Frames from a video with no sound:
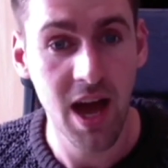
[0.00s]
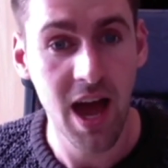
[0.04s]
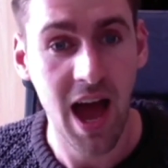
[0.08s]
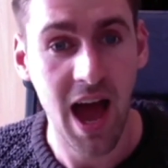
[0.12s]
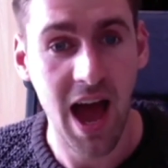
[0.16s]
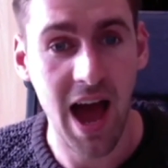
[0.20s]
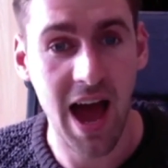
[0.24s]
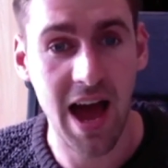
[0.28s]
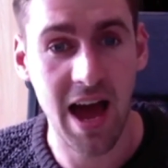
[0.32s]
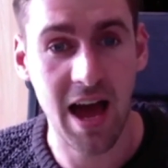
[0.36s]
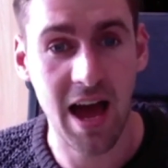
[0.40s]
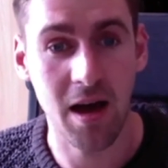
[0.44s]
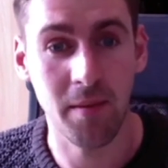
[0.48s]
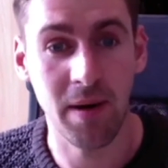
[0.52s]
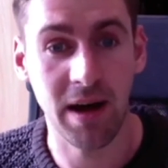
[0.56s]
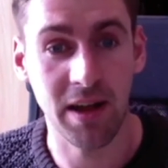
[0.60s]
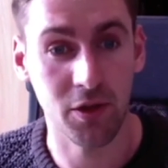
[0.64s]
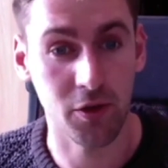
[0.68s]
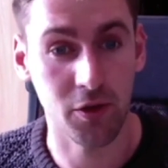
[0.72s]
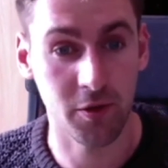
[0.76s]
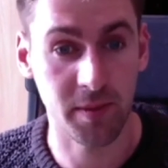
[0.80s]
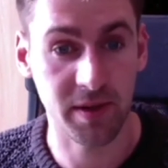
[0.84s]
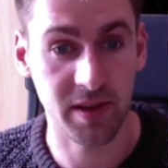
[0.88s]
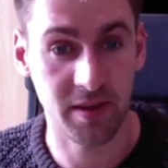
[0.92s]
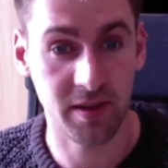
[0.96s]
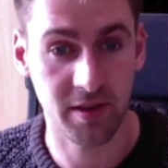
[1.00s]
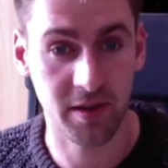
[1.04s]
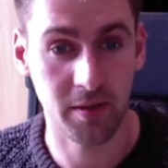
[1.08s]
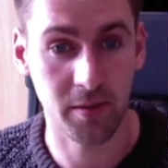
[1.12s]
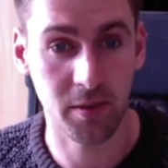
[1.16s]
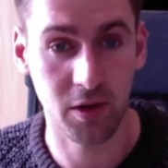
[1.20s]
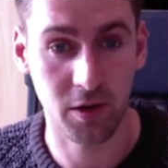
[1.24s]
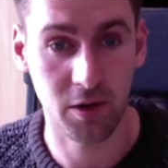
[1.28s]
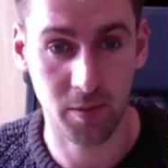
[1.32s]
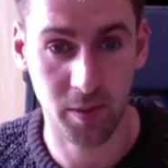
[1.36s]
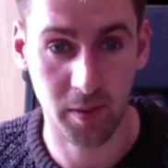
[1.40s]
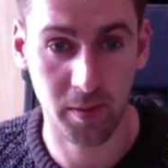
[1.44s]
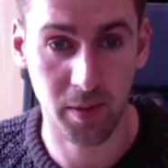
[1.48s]
And there's been
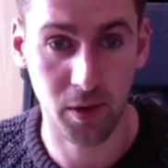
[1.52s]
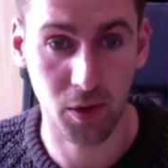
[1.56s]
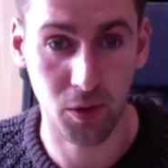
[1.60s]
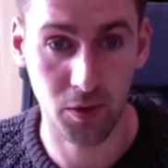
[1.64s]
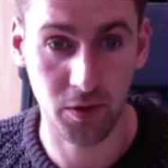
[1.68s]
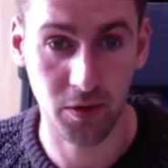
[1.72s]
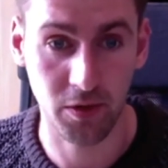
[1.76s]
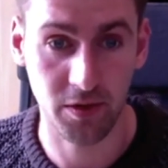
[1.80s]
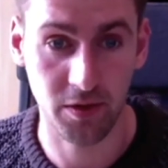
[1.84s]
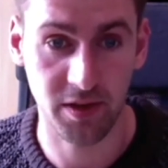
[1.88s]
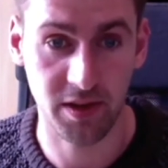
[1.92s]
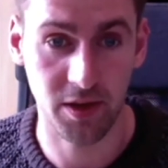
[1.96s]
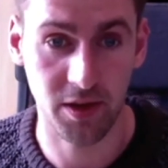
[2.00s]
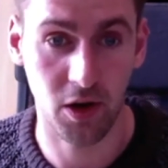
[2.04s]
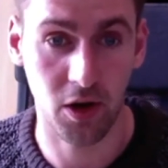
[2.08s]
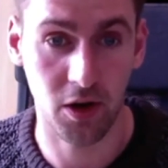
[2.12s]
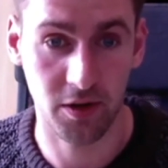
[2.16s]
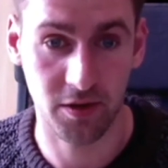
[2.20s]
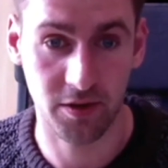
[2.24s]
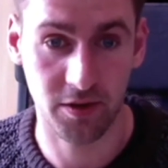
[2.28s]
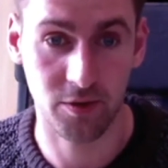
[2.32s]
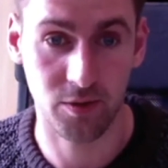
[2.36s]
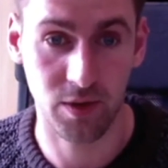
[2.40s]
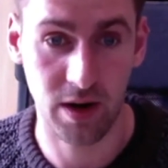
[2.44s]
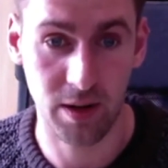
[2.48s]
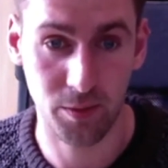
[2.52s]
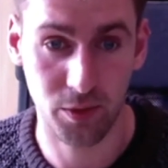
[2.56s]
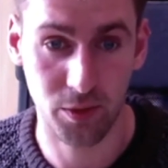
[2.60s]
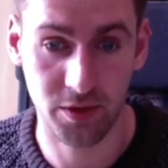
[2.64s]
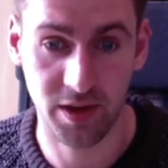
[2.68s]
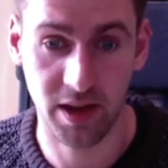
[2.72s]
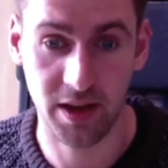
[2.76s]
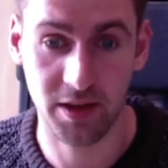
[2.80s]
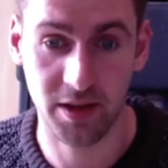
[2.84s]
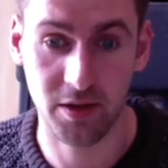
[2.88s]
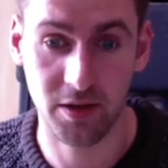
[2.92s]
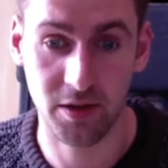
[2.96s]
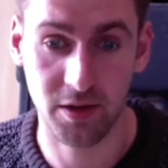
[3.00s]
similar proposals in the House of
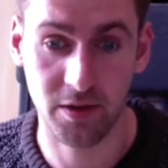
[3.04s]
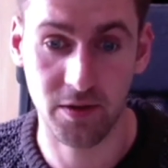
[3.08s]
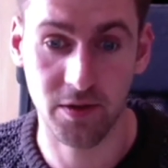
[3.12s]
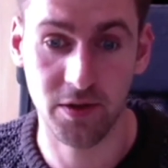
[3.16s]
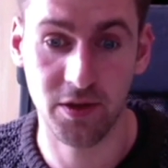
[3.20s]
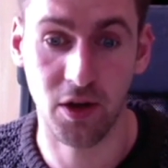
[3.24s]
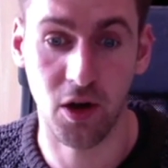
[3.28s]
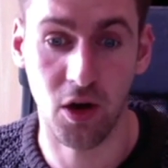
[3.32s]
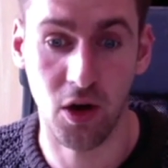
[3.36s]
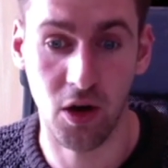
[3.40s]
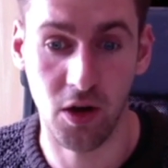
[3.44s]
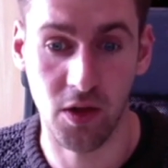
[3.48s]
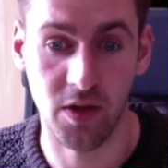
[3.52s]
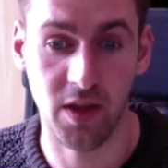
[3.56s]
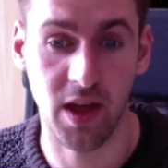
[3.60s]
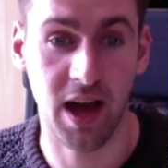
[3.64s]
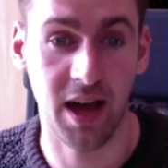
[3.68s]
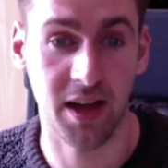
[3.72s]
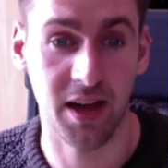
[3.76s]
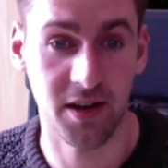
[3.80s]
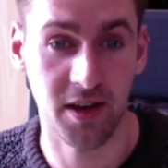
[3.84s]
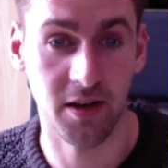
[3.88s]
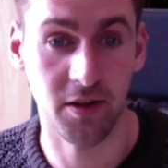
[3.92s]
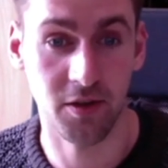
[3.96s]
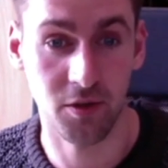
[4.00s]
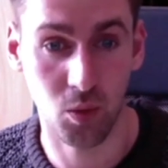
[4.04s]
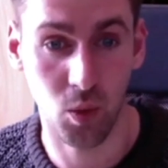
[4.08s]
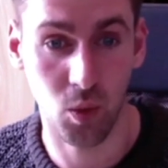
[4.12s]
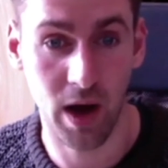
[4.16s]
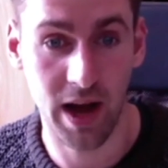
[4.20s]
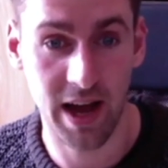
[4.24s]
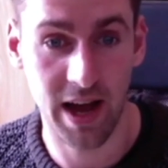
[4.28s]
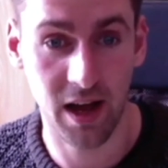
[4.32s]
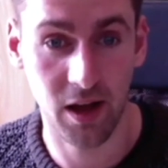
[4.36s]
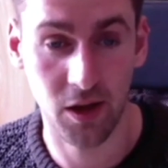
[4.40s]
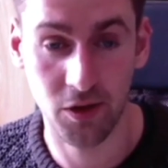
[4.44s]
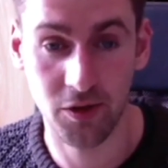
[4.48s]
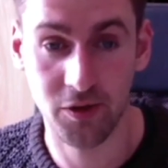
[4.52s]
Representatives on that as
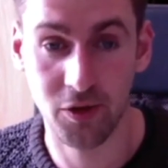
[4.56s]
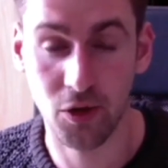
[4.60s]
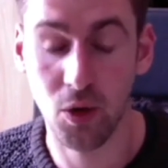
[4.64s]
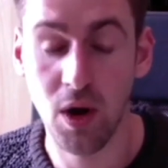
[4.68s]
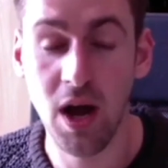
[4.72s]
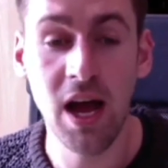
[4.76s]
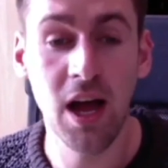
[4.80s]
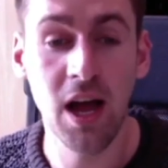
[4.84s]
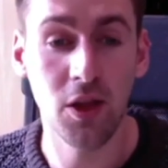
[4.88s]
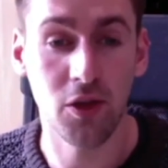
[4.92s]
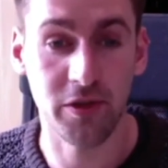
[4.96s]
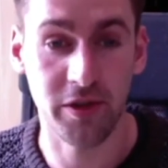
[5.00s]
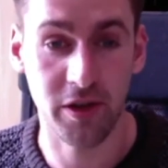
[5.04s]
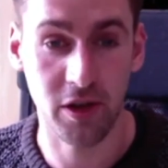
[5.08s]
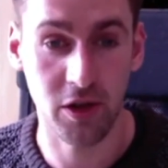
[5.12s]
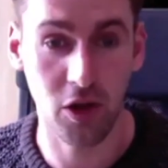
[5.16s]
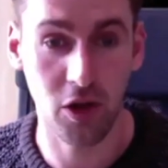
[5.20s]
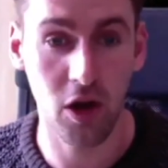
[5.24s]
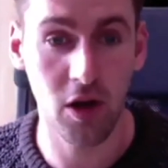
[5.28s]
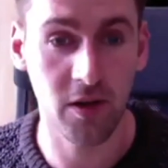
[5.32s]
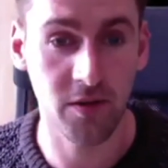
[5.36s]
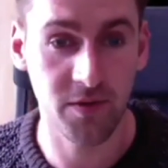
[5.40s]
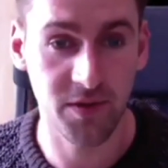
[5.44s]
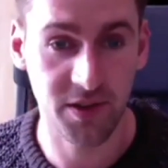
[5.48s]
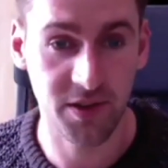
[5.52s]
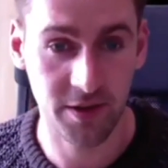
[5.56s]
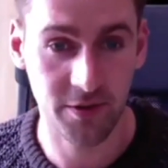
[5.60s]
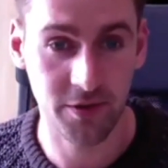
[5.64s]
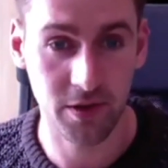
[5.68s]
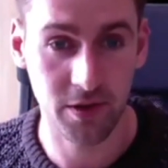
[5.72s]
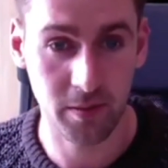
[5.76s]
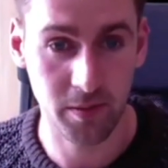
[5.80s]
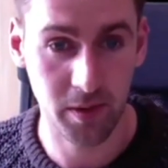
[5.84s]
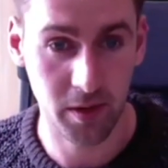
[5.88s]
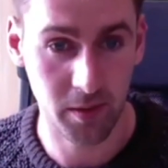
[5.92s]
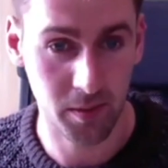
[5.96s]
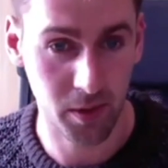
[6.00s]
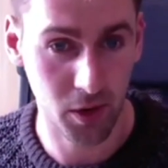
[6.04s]
well. So there's a lot of different
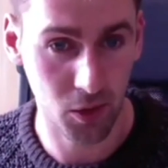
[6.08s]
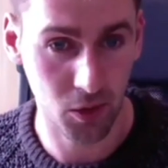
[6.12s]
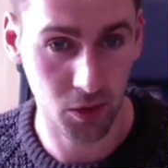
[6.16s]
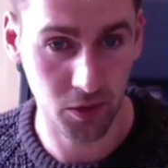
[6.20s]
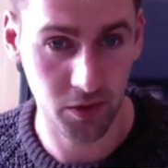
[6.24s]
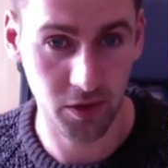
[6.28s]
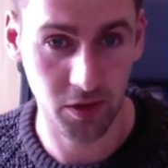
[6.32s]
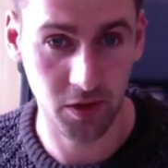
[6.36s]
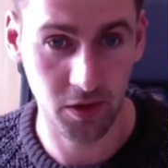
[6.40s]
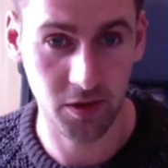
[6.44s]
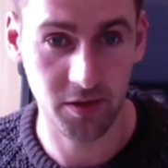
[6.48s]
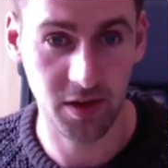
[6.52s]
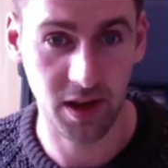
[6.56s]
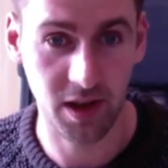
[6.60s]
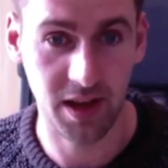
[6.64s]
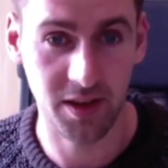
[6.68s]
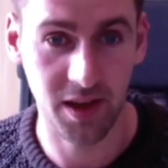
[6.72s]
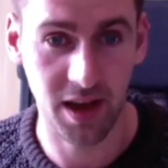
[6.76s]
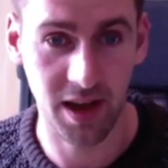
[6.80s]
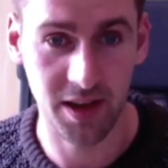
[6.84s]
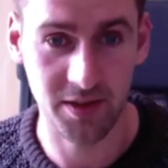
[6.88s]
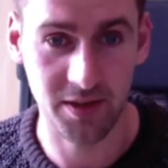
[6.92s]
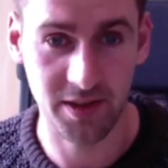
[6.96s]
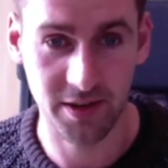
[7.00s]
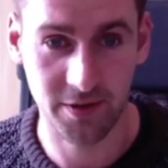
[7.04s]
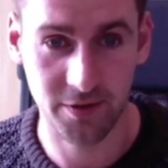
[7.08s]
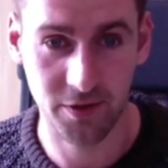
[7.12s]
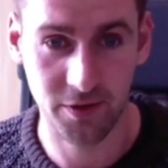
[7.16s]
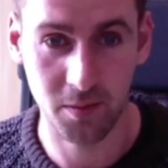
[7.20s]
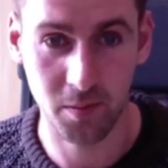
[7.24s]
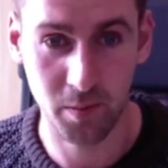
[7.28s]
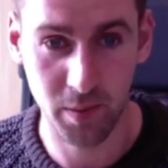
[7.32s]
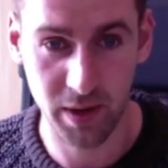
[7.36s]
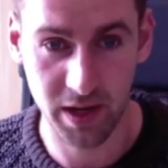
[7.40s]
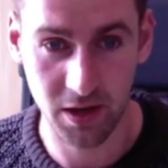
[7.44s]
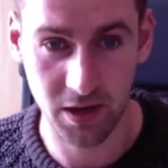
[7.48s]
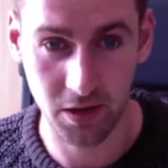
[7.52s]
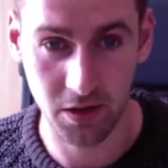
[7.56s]
proposals and different
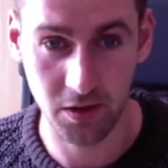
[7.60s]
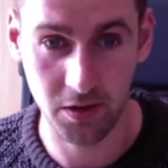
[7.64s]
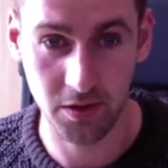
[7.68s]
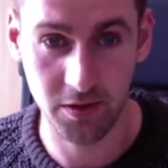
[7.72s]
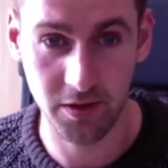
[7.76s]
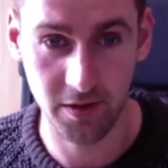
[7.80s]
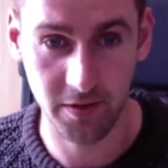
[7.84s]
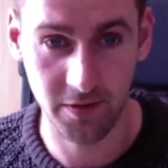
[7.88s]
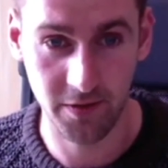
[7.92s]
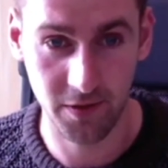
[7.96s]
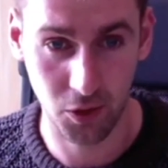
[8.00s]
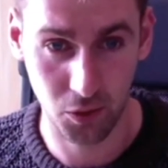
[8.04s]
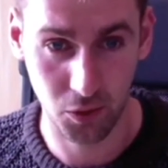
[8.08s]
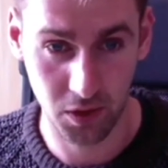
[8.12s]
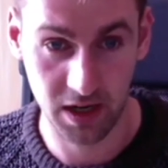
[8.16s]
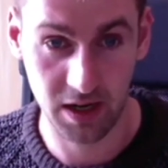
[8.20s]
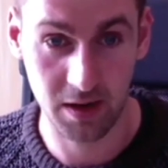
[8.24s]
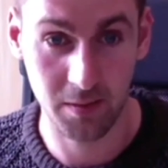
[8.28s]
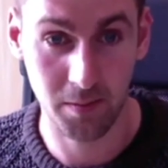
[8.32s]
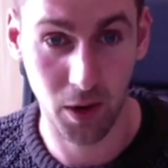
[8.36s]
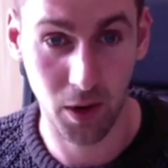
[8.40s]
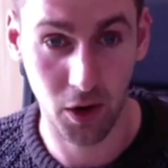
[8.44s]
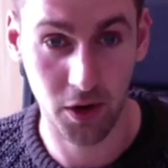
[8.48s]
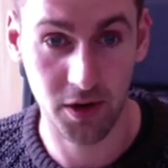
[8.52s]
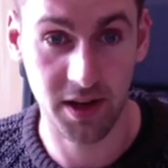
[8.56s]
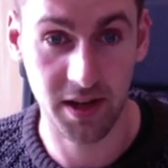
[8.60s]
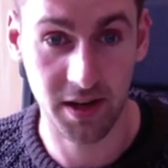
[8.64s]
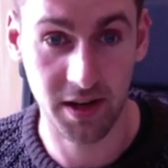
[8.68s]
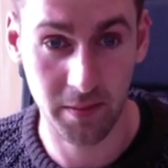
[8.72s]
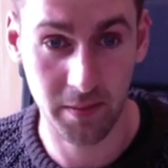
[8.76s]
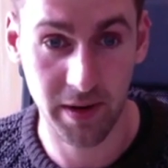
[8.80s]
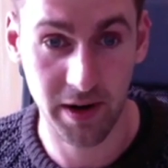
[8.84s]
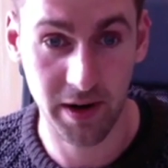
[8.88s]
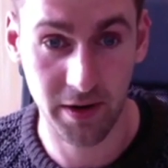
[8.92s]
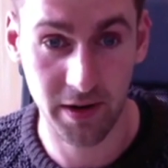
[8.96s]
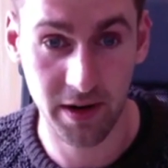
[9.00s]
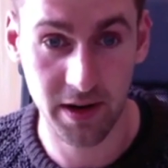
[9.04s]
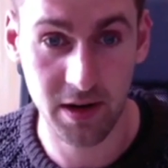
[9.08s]
bills floating about in
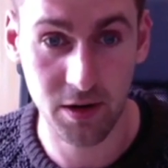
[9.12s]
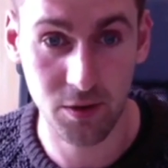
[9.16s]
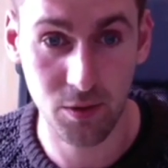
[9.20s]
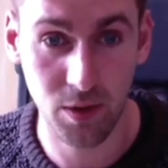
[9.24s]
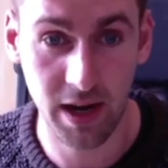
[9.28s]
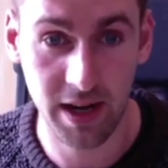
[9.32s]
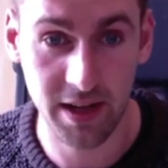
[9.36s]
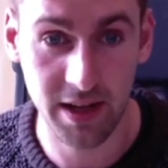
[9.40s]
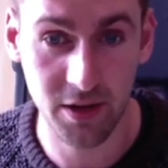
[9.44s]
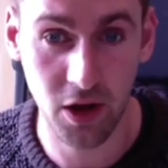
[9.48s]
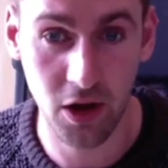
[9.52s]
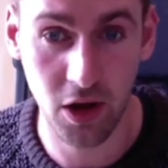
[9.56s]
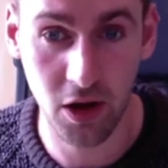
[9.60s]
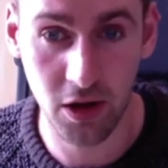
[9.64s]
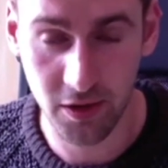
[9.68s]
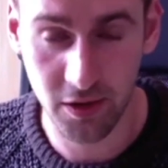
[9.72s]
America right now.